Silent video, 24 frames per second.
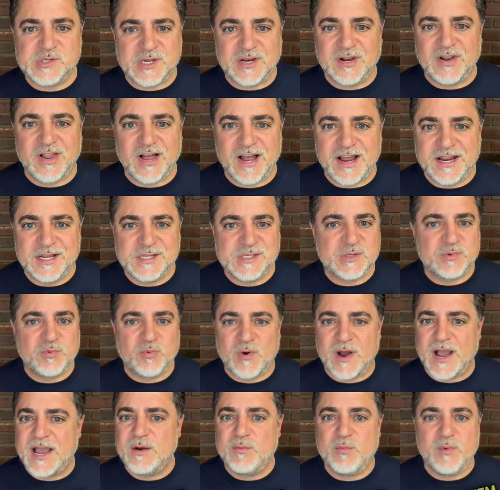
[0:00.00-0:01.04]
and clients.
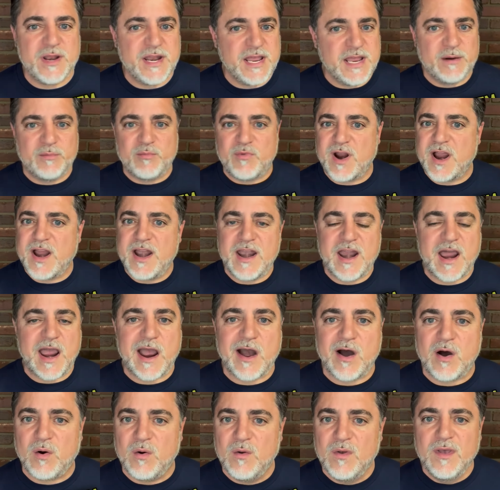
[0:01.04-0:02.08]
Ryan, we need them right
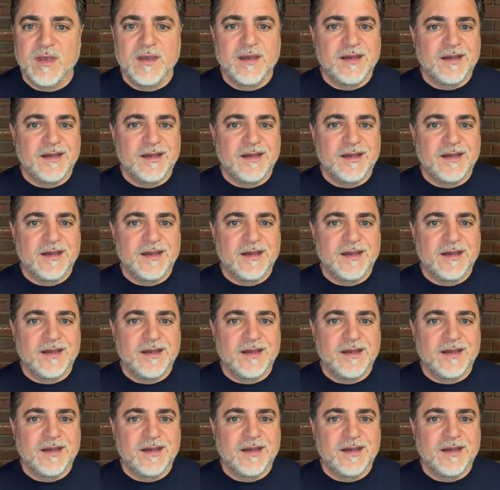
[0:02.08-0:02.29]
now.